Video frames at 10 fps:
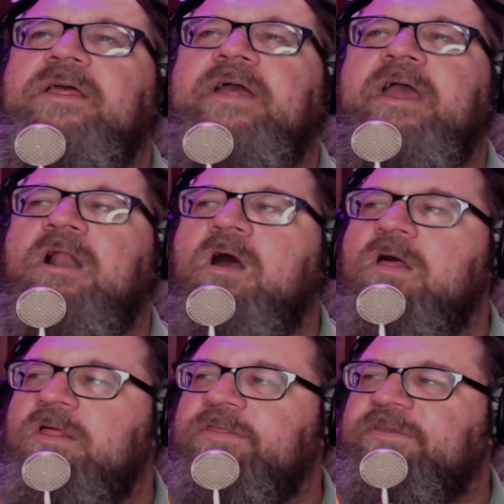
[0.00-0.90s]
And
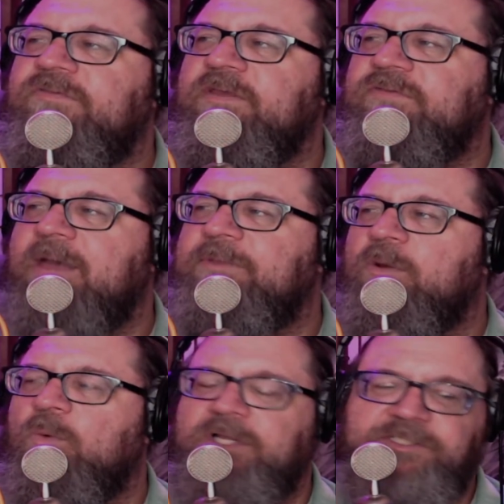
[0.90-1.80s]
all of these things happened at
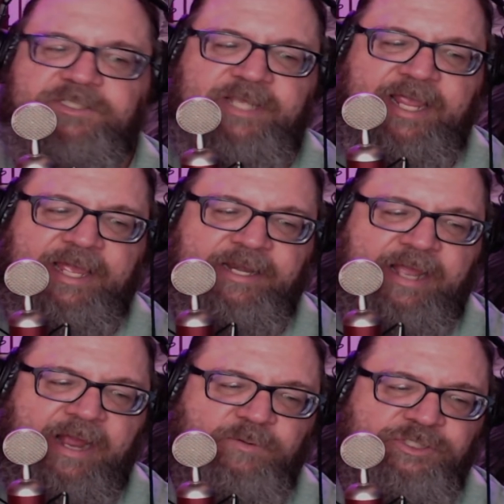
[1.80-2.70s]
once. And
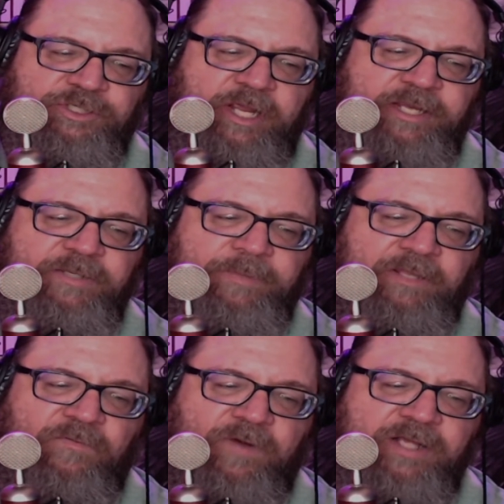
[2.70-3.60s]
I was trying to be
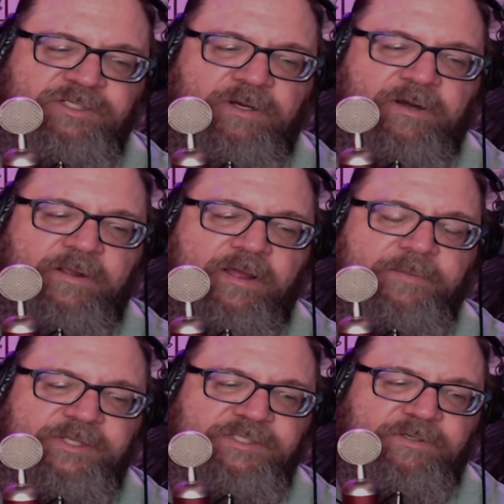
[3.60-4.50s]
the rockstar
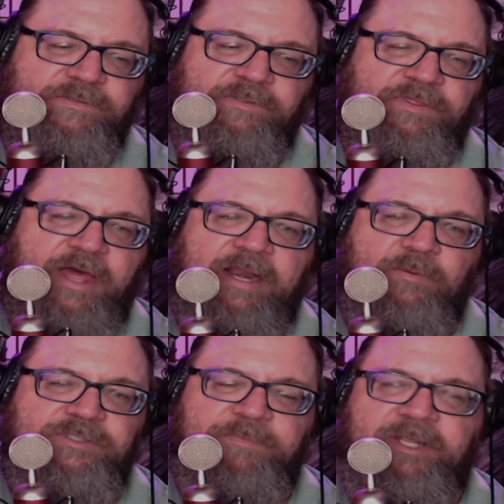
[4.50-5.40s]
agronomist, or thought I
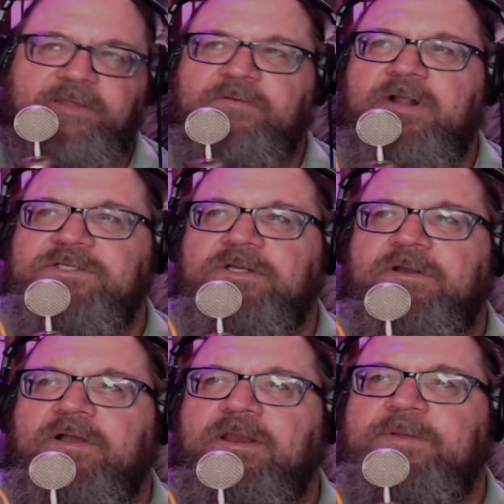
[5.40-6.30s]
was being the
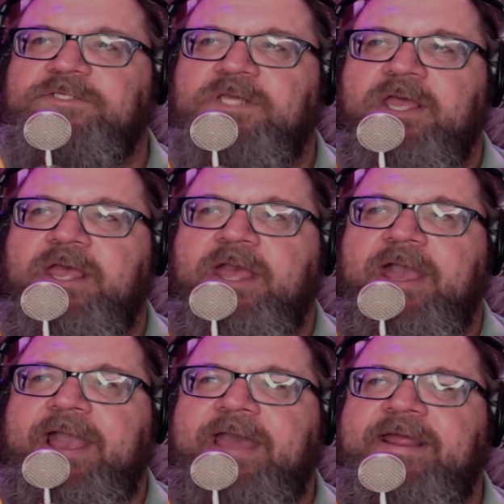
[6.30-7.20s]
rockstar agronomist.
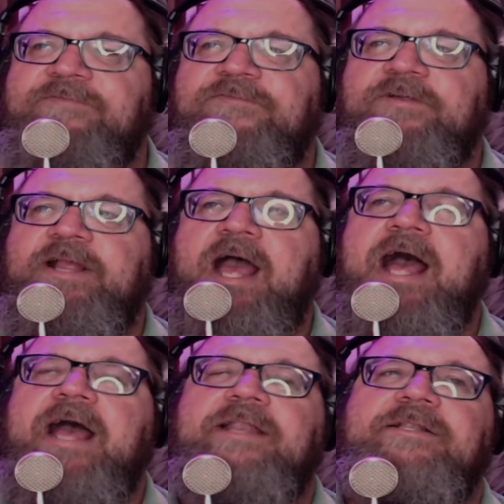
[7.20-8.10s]
And I
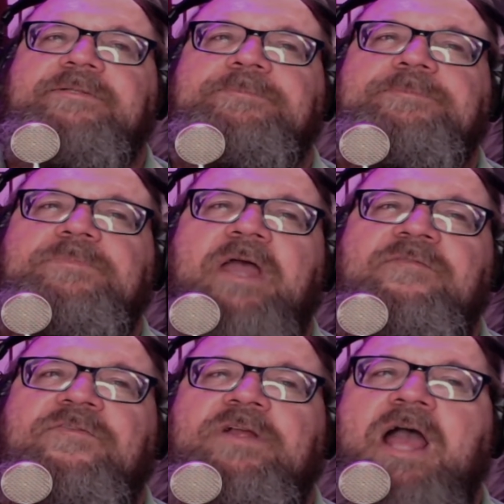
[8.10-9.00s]
forgot
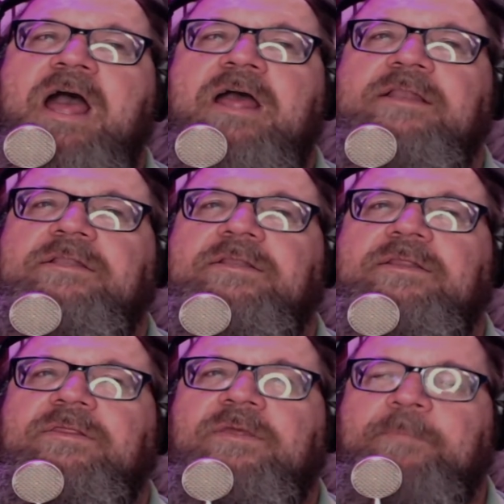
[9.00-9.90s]

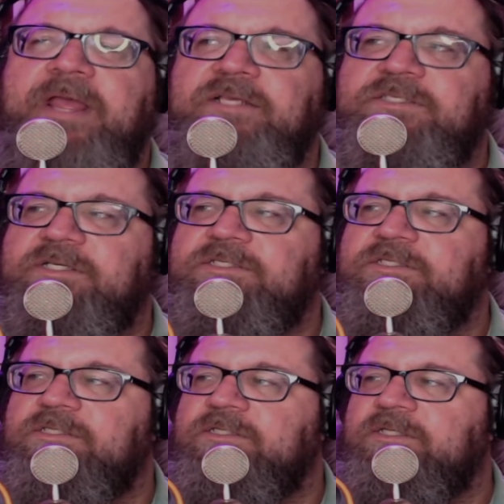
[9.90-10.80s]
the basics.